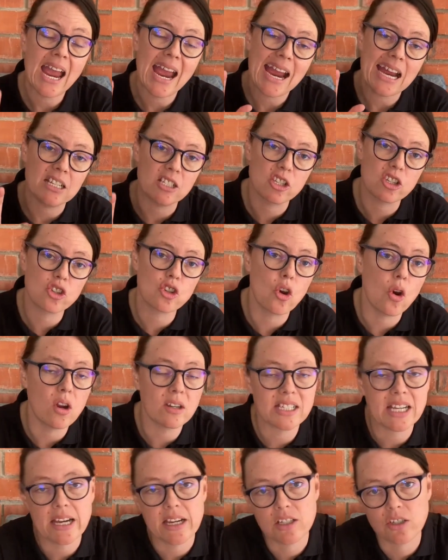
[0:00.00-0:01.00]
and
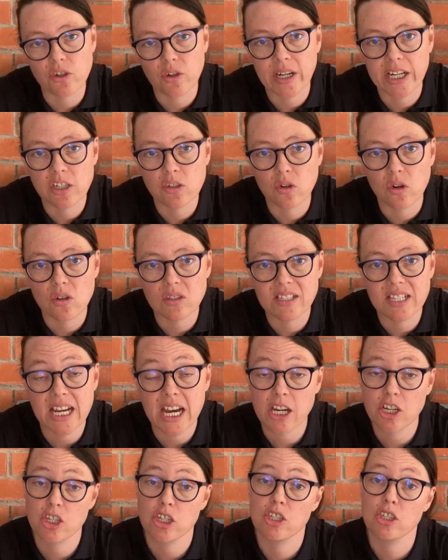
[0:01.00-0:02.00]
start entering
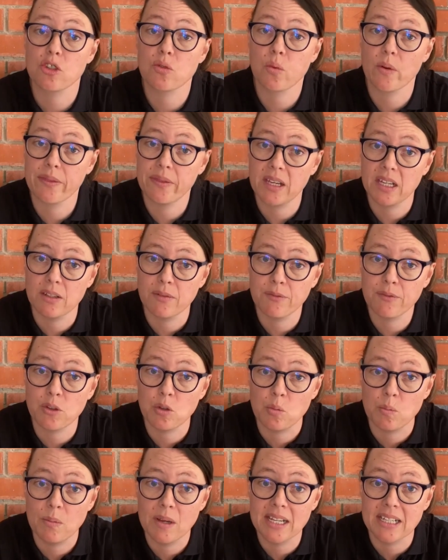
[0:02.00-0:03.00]
transactions within a
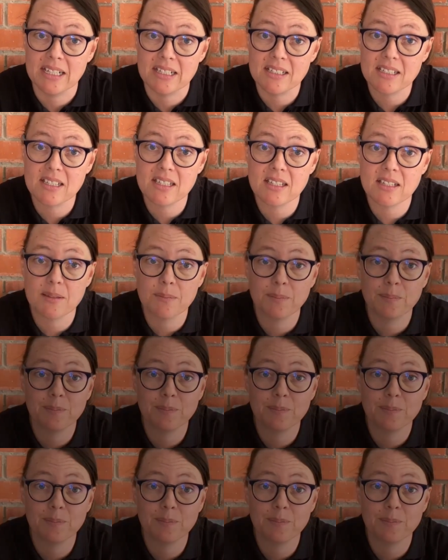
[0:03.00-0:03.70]
few minutes.